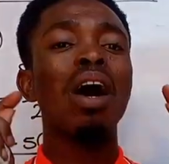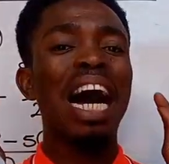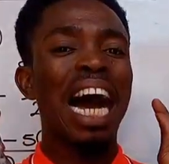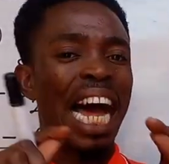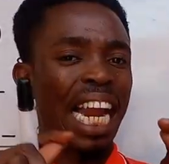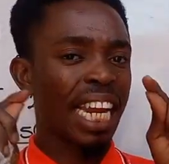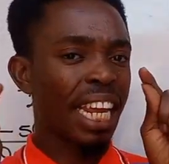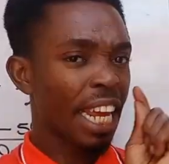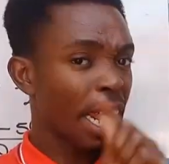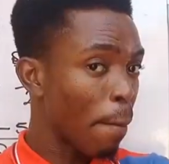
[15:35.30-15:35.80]
an
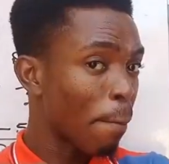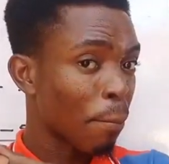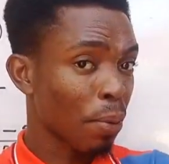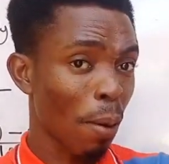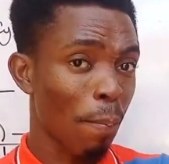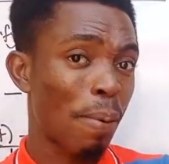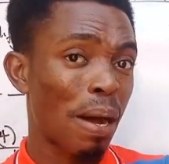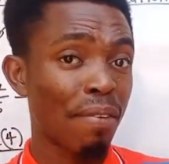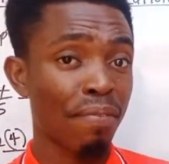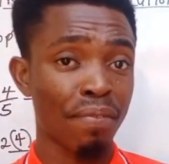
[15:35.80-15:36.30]

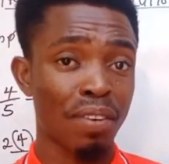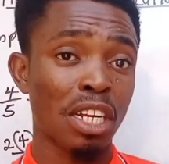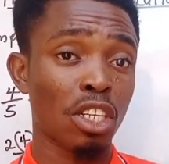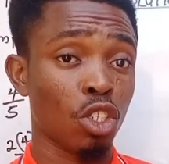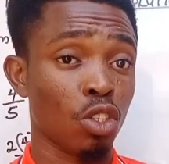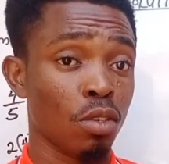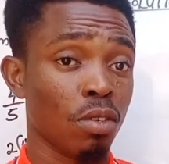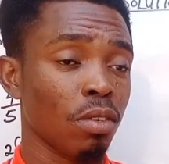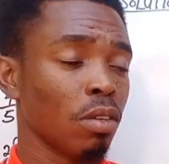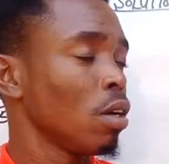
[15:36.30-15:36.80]
improper
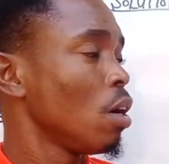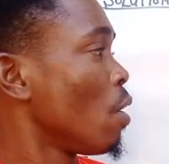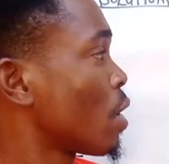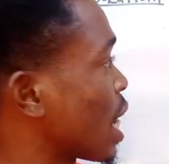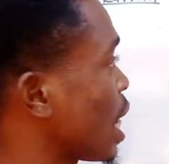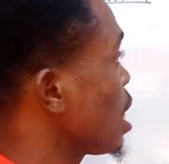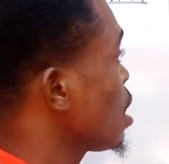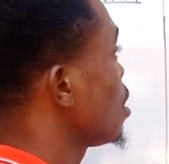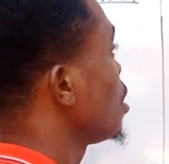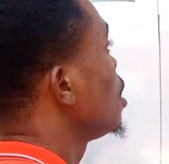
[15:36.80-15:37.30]
fraction.
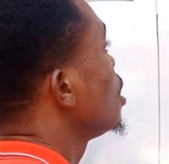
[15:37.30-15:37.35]
Okay,